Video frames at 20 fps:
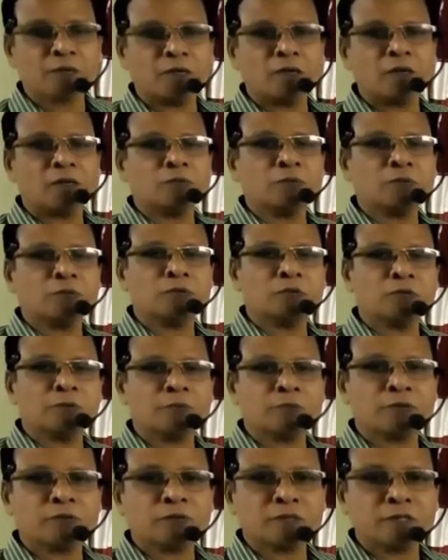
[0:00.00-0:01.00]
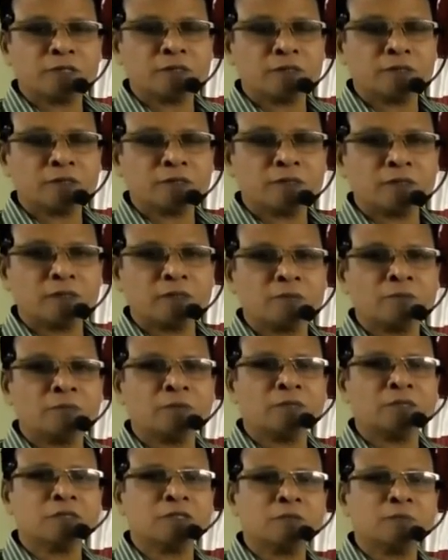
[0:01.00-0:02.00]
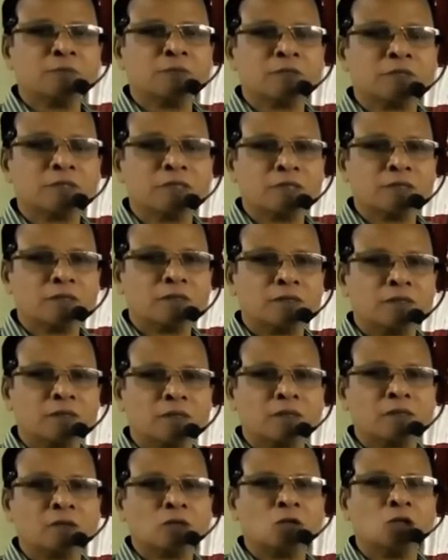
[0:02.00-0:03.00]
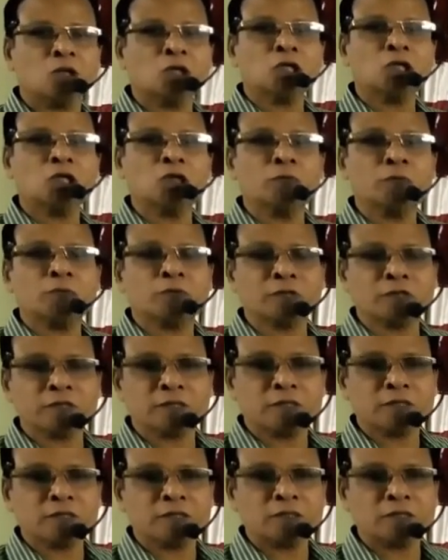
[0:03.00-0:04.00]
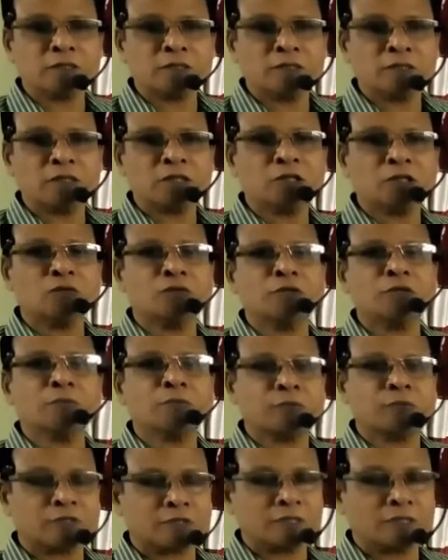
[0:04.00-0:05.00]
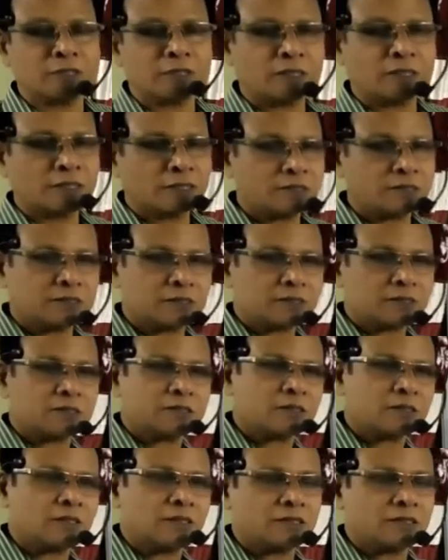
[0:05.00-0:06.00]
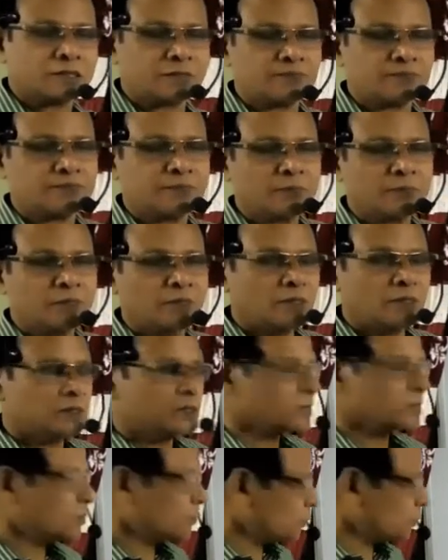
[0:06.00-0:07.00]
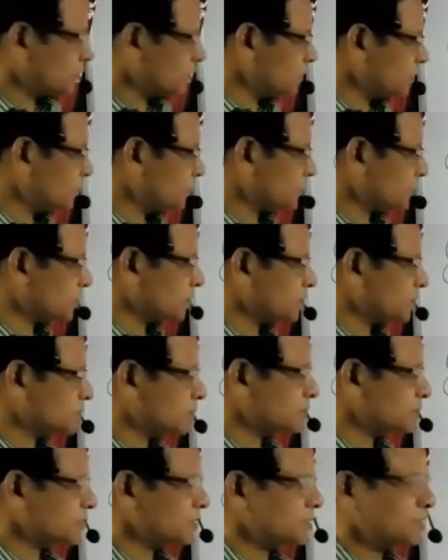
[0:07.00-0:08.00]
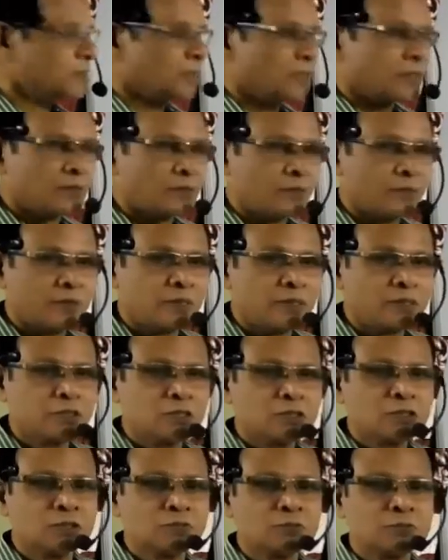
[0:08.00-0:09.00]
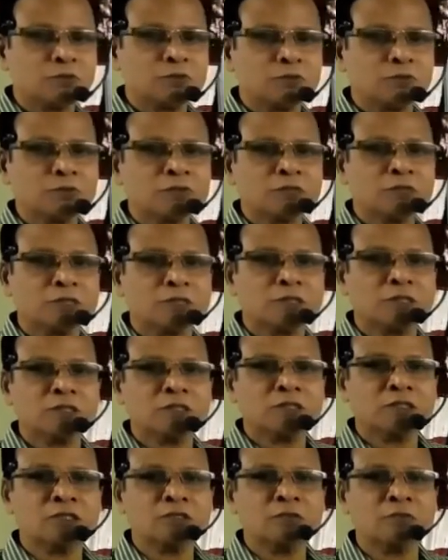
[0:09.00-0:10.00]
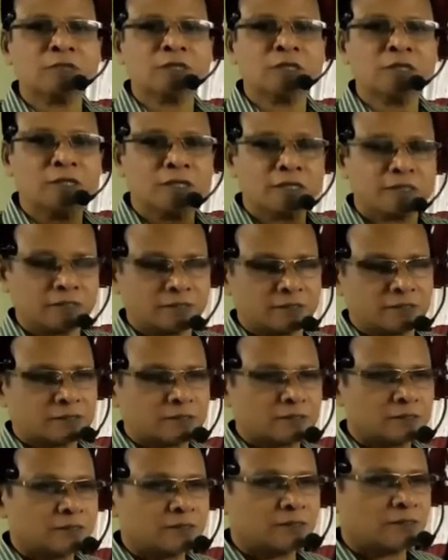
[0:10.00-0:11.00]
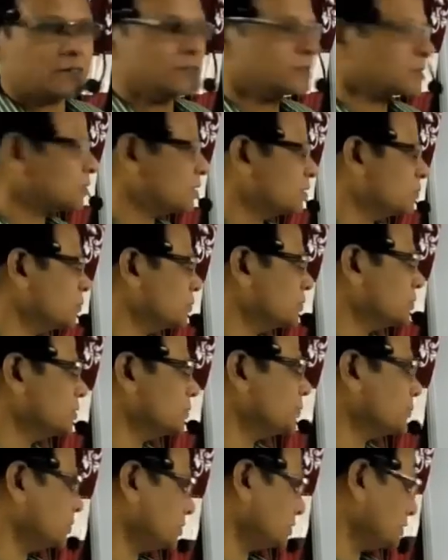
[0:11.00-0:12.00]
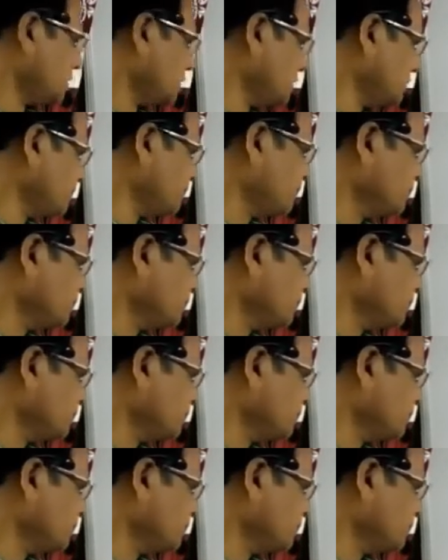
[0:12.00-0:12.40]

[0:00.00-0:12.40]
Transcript: or pluripotent or multipotent or oligopotent or unipotent. I'll discuss later. So pluripotency, the ability to produce the three germinal layers. That's called pluripotent.